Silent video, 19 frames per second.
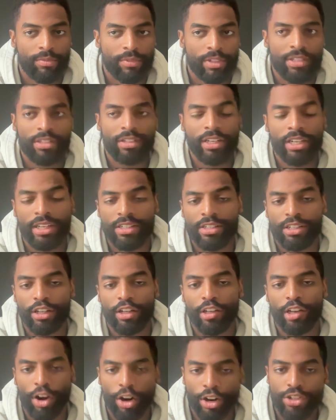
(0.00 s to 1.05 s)
this league is
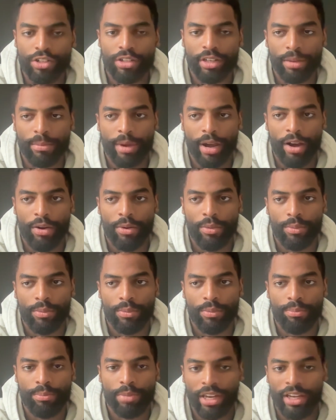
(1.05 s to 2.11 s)
largely about
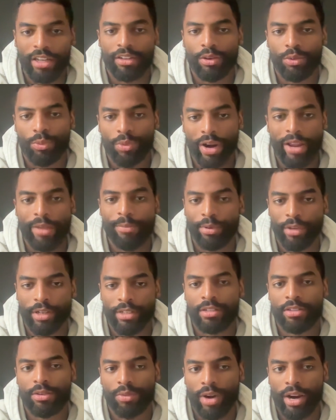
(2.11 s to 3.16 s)
being in the right
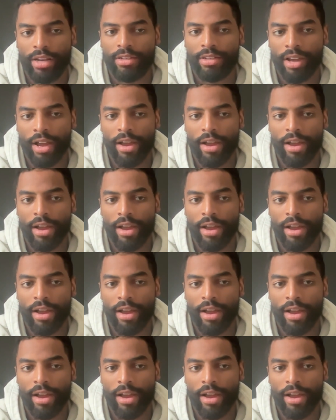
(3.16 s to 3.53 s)
place at the right